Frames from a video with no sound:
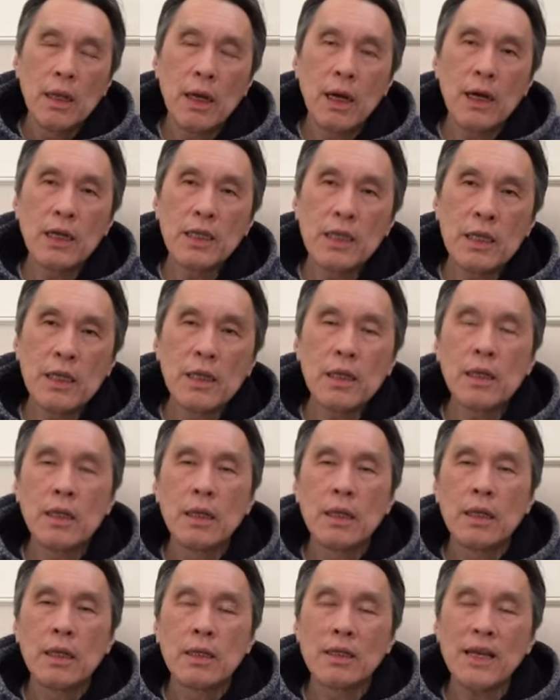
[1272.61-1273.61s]
early
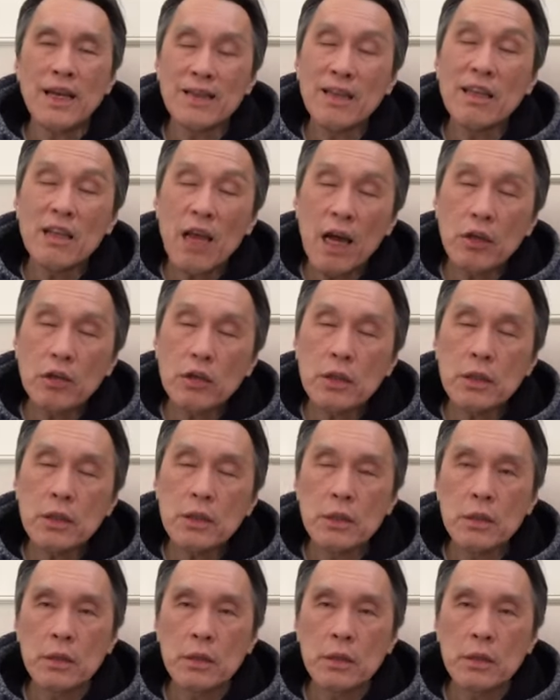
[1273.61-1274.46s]
1900?